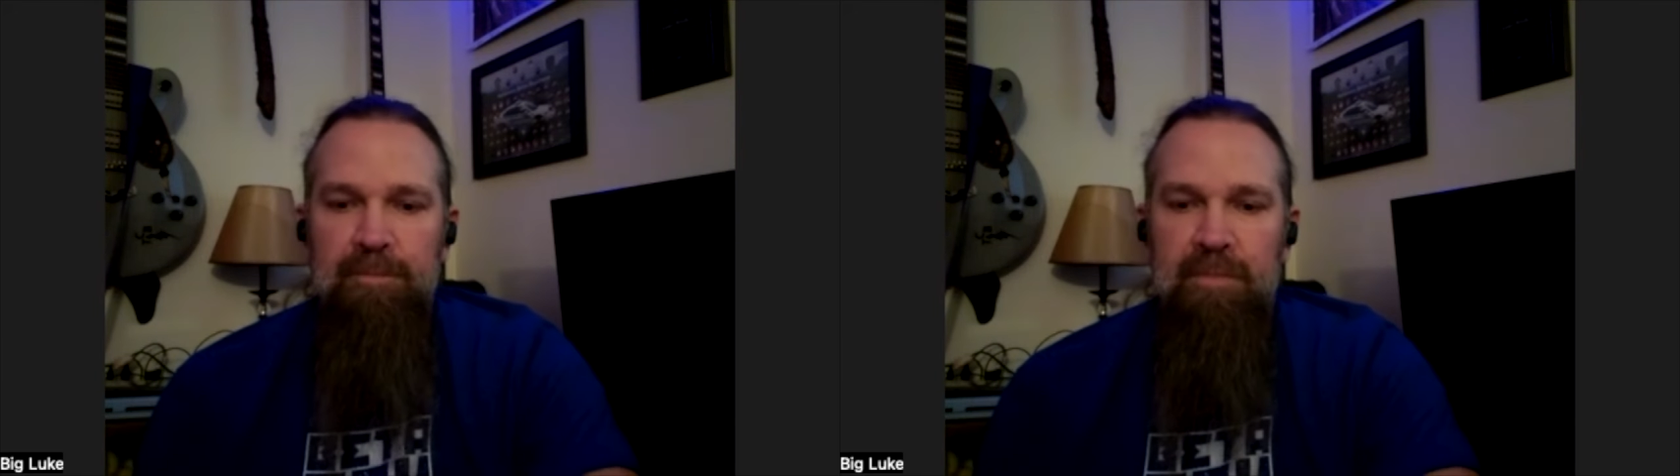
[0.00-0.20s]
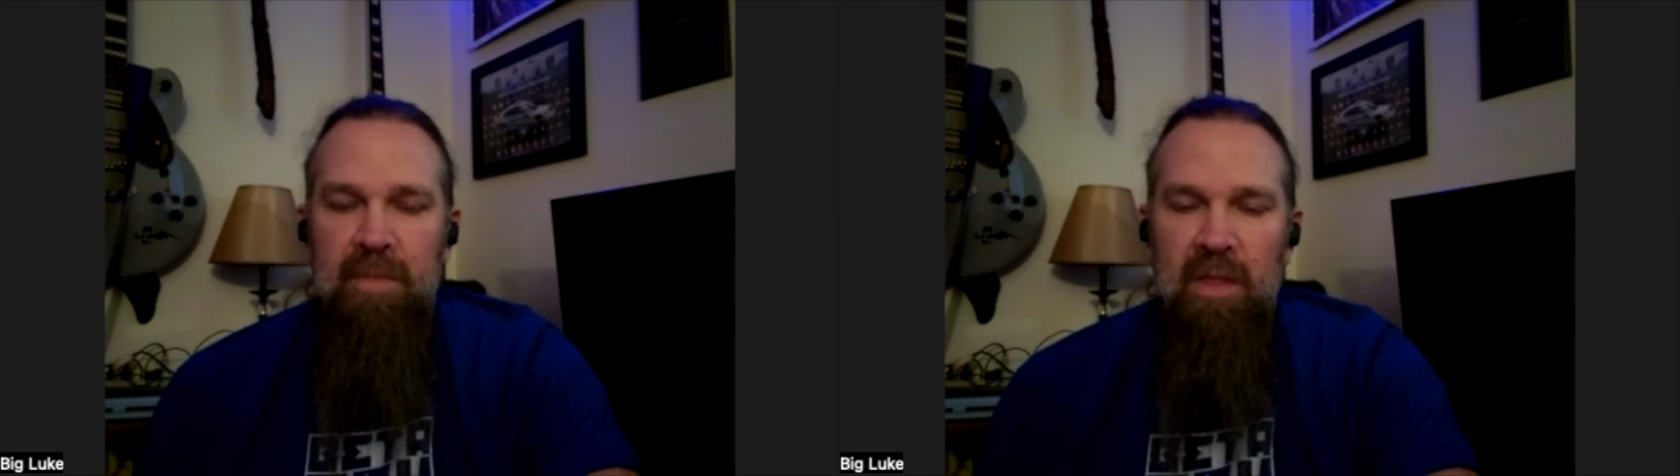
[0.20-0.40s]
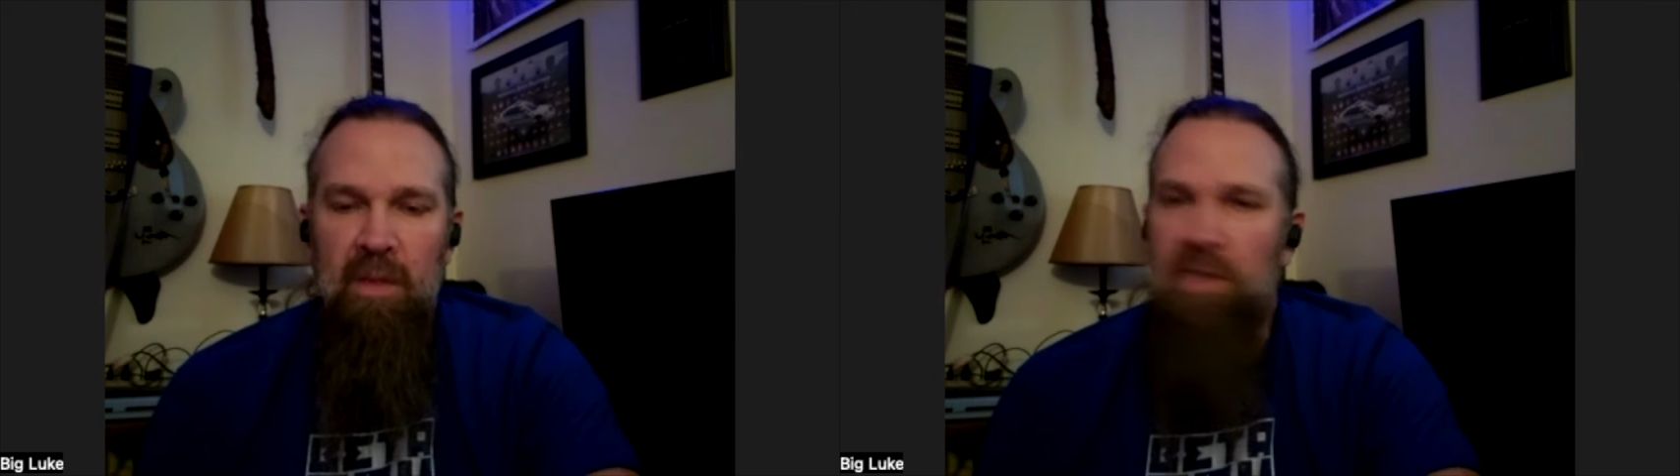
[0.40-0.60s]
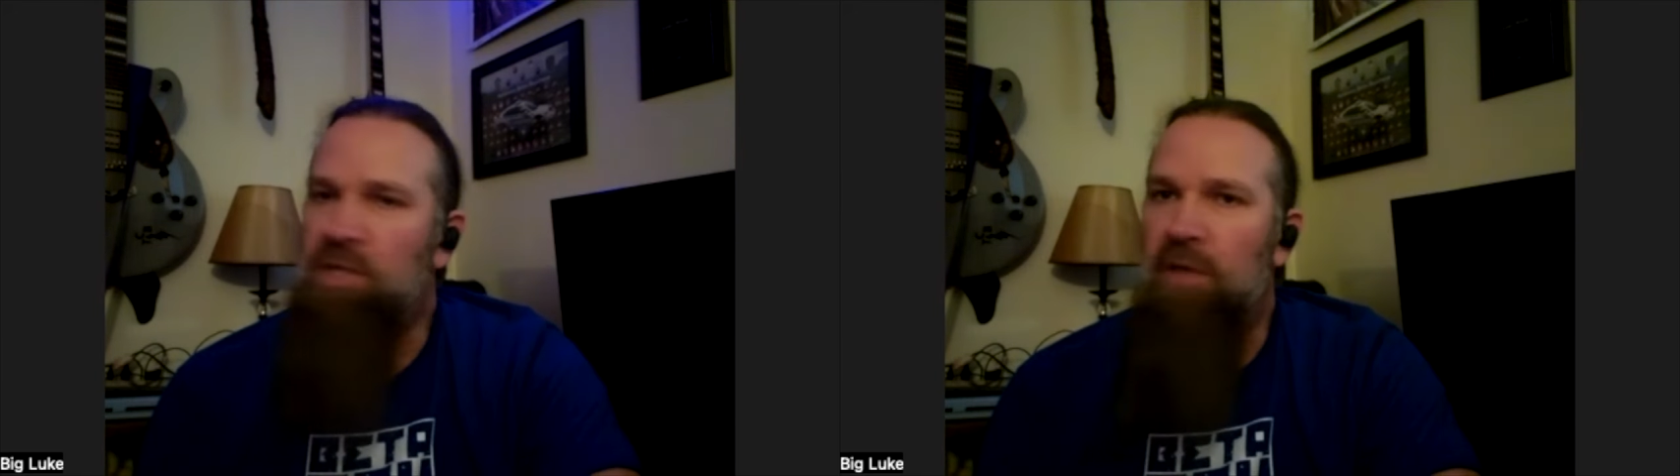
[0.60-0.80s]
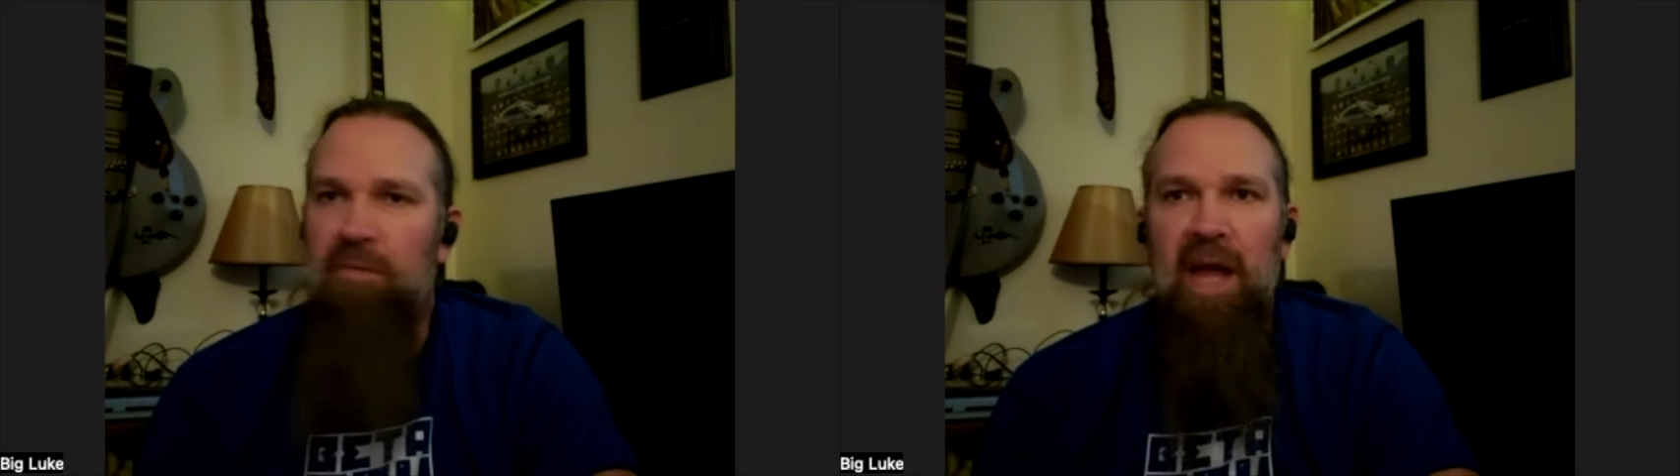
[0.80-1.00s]
which
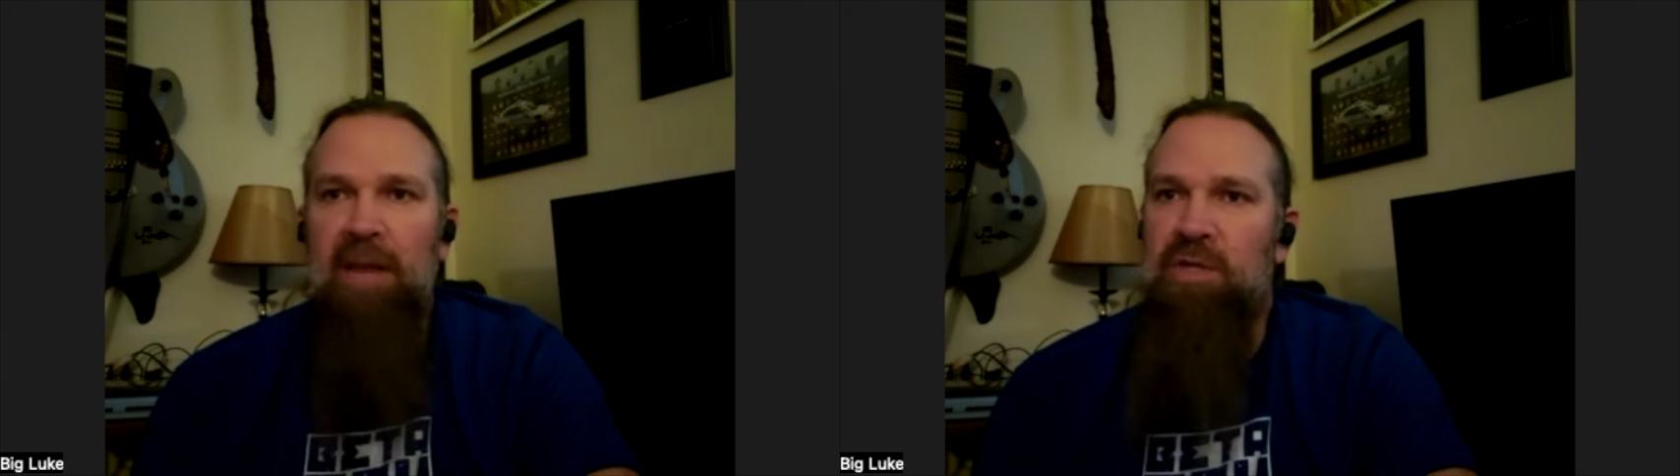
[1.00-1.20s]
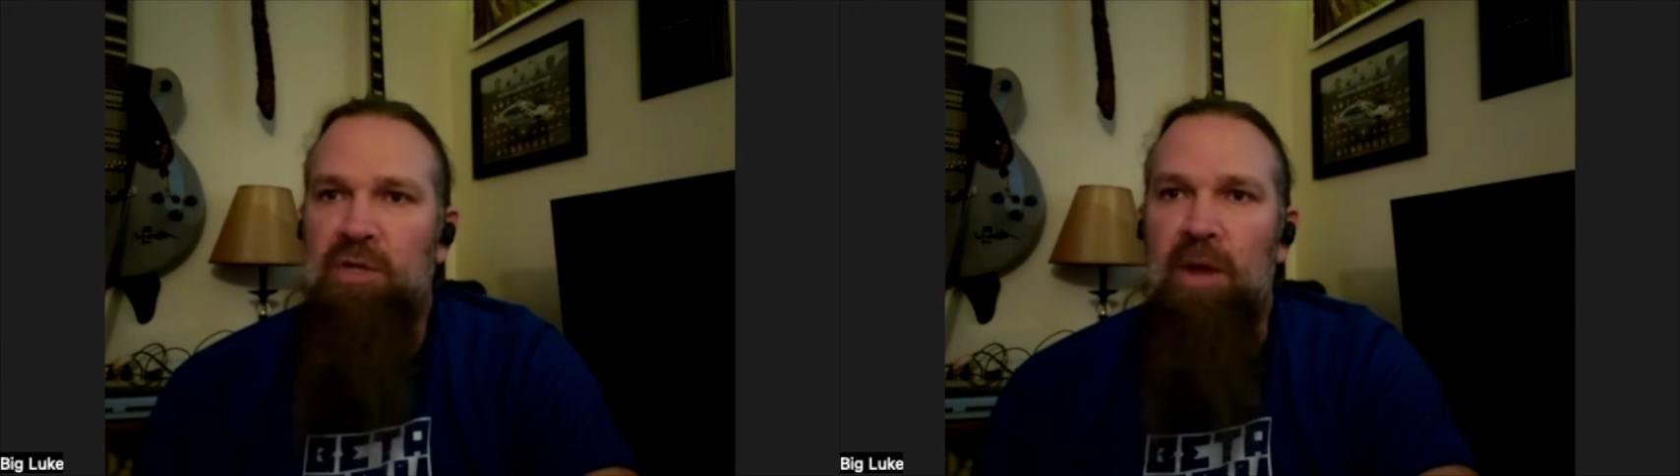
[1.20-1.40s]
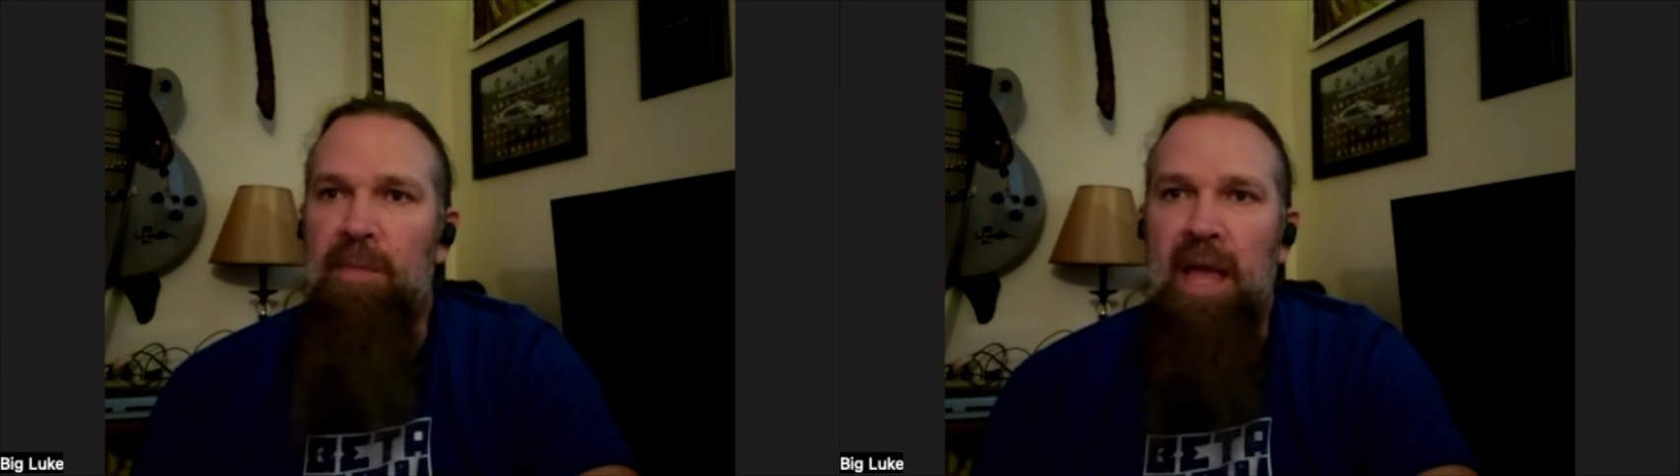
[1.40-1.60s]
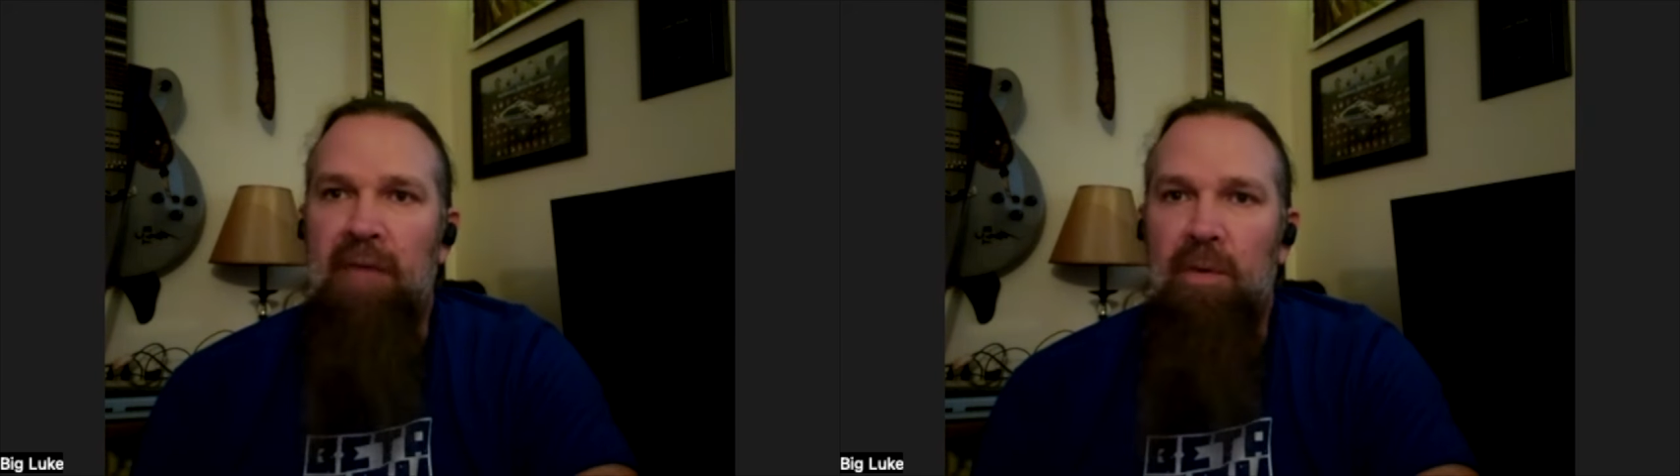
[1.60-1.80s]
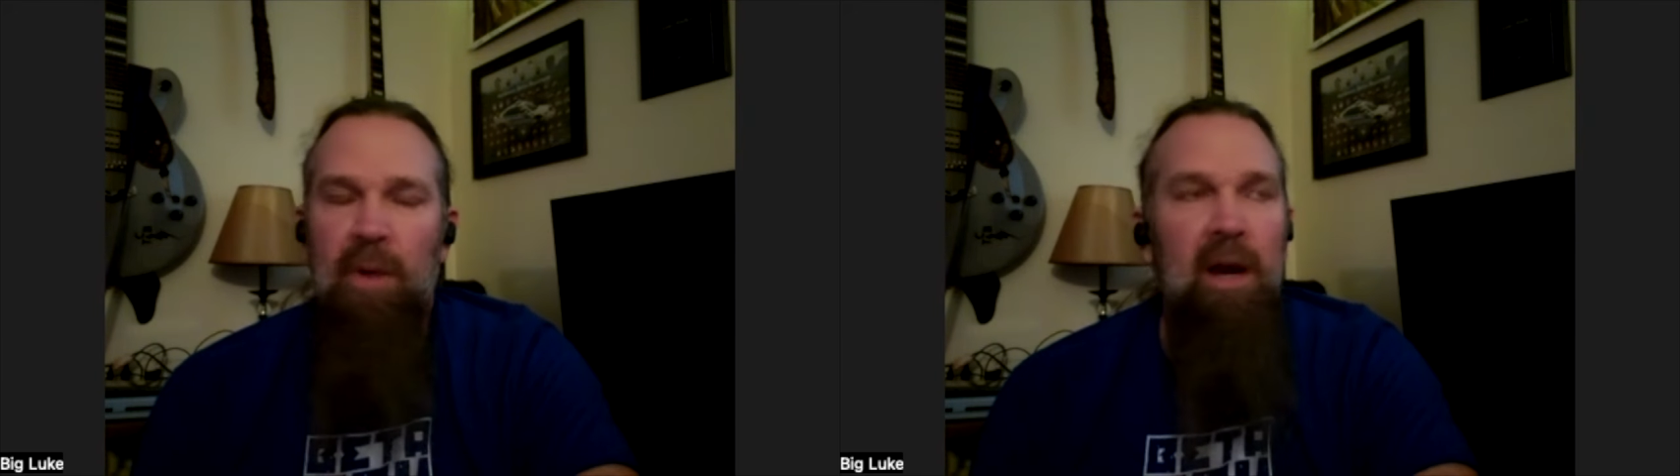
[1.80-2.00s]
you can find them streaming
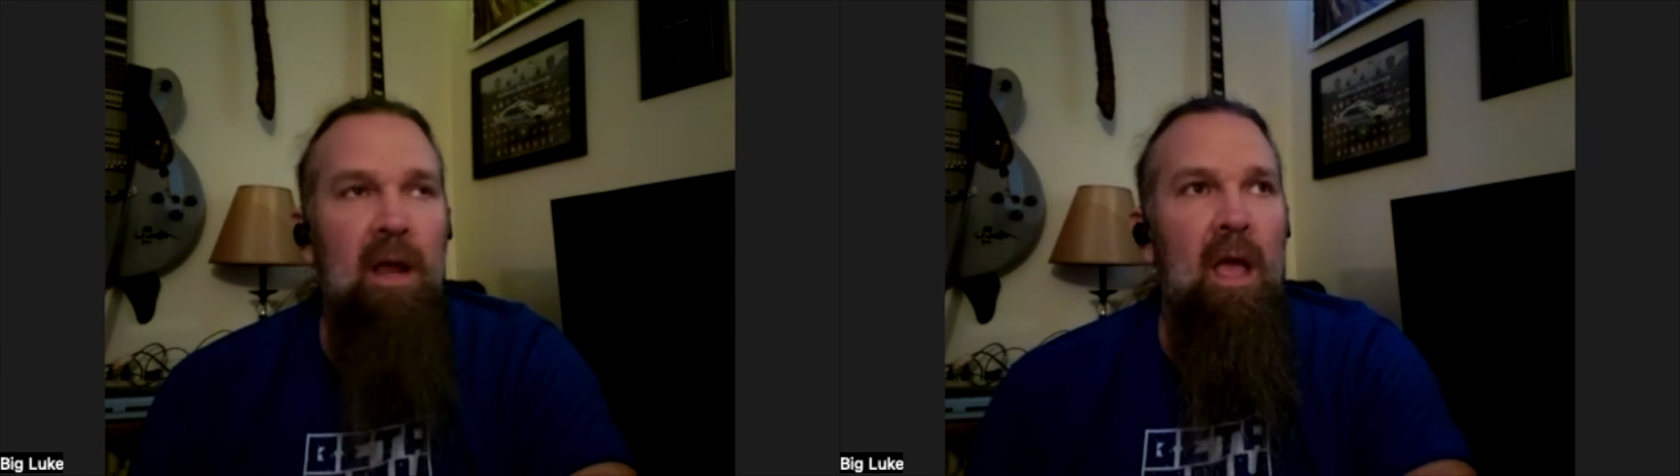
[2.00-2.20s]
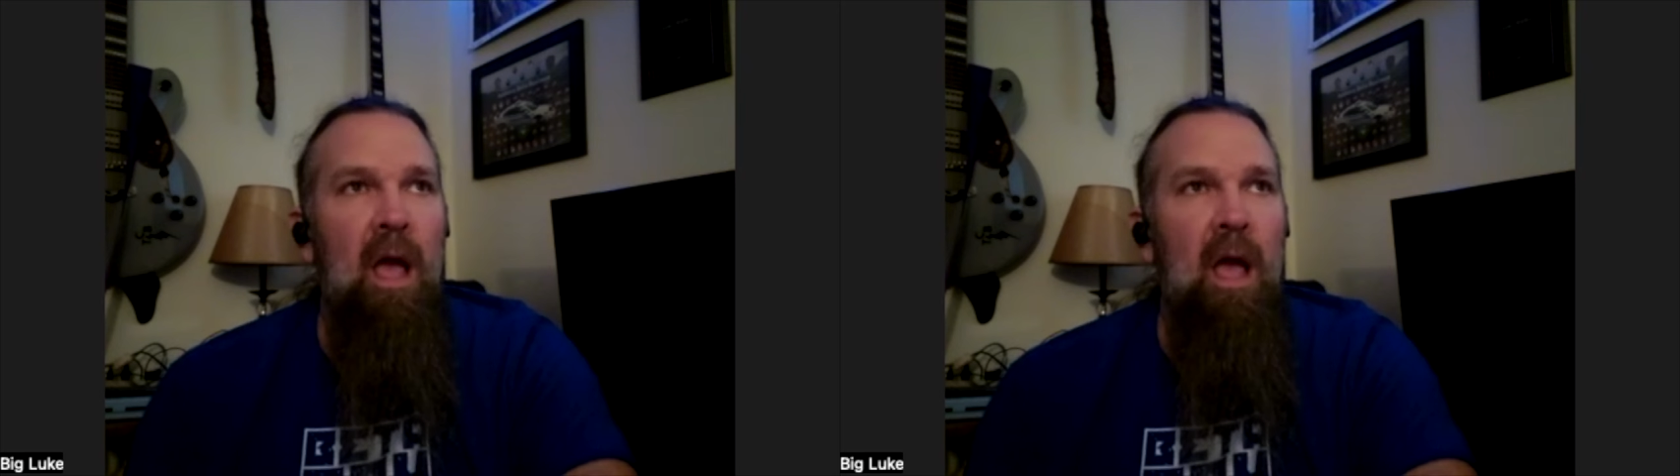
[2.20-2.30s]
everywhere.